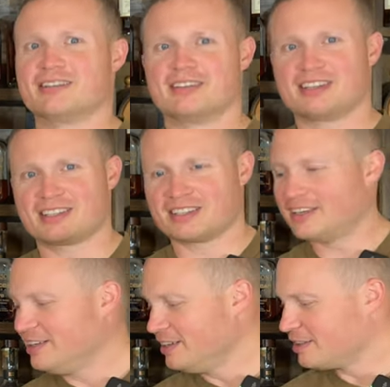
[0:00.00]

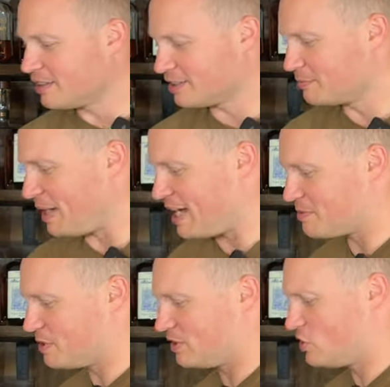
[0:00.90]
Nothing
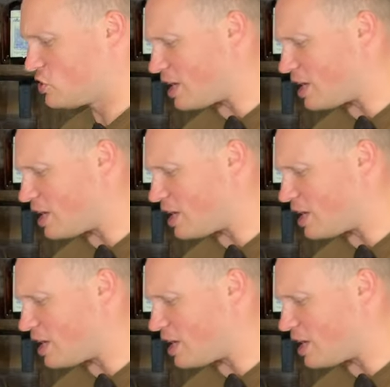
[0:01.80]
bad, but just